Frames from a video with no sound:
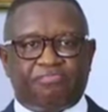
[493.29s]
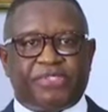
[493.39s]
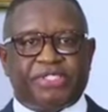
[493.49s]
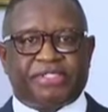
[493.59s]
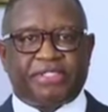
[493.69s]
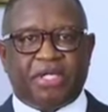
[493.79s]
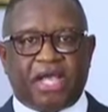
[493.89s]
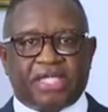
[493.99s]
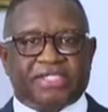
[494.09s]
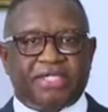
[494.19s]
peace,
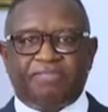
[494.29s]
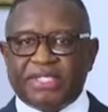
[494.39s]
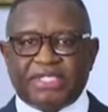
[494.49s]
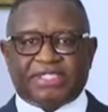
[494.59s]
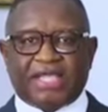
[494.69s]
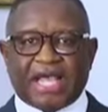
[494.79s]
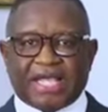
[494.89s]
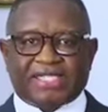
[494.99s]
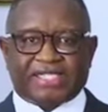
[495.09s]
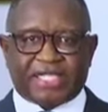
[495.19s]
and stability
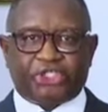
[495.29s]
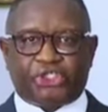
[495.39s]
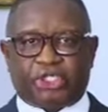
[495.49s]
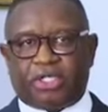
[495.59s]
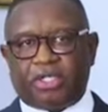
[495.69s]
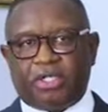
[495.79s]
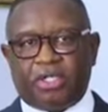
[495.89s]
are essential